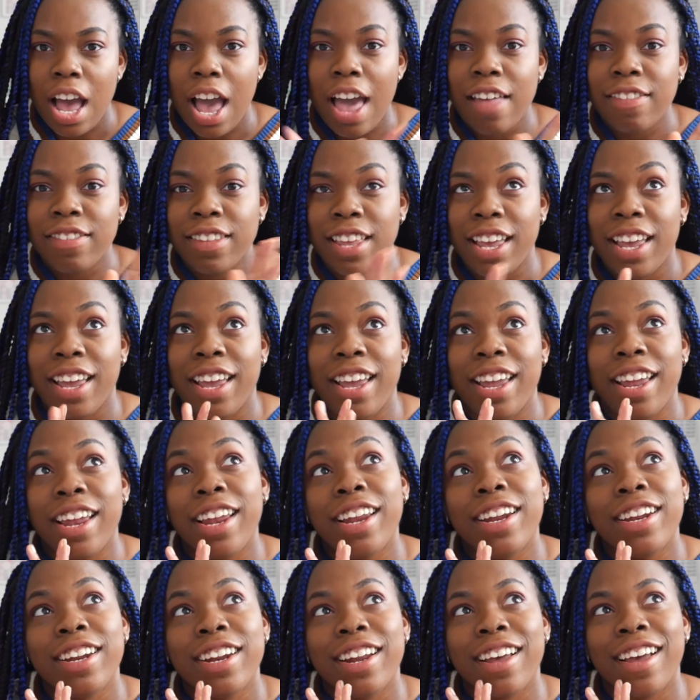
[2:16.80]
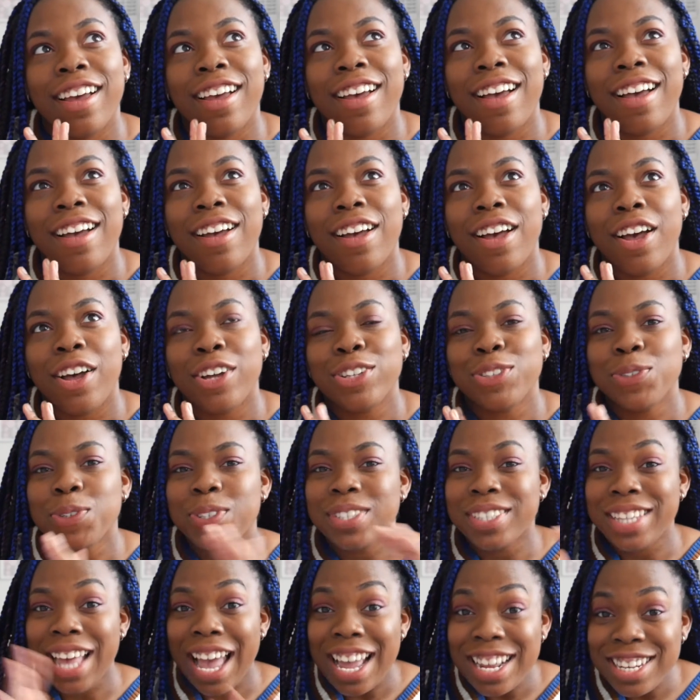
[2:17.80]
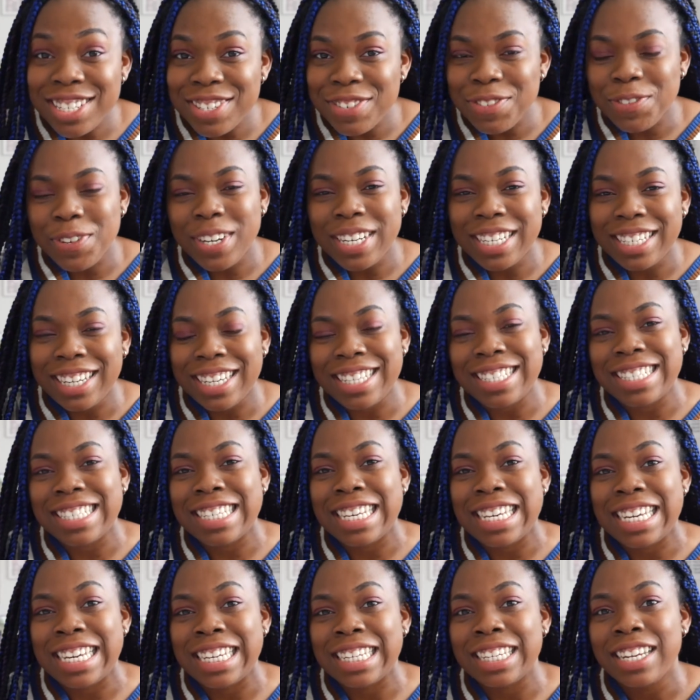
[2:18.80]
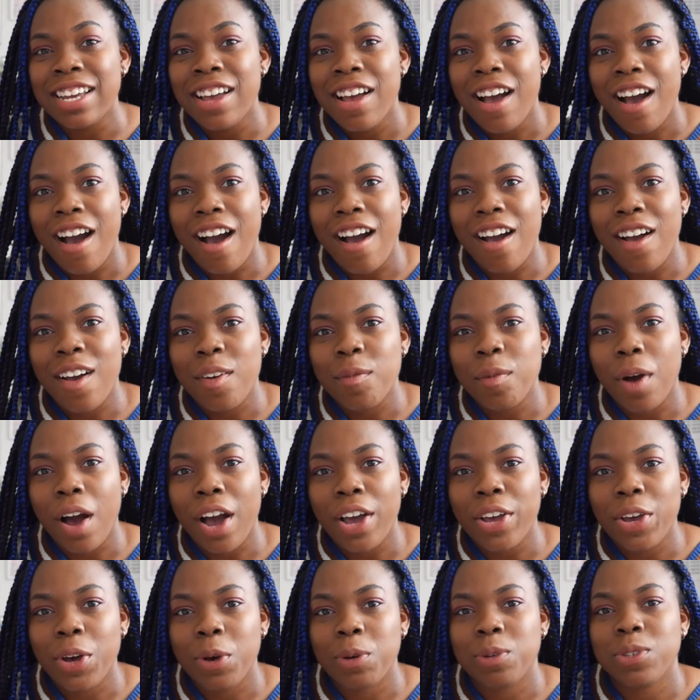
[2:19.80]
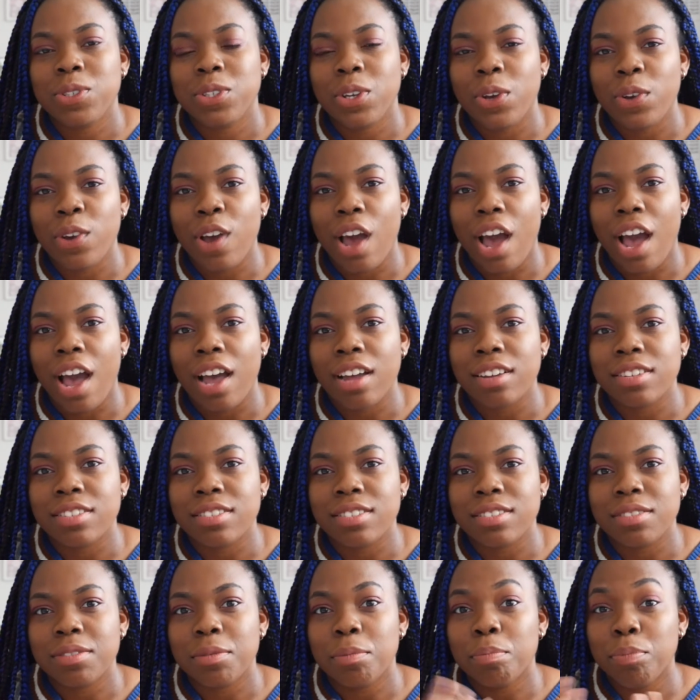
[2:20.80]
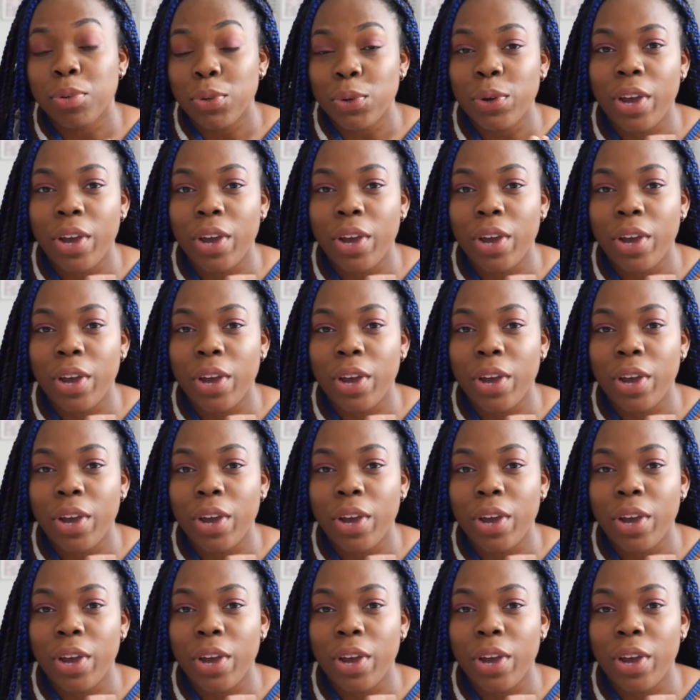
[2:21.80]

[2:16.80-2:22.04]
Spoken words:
And then towards the end of 2019 I also had blue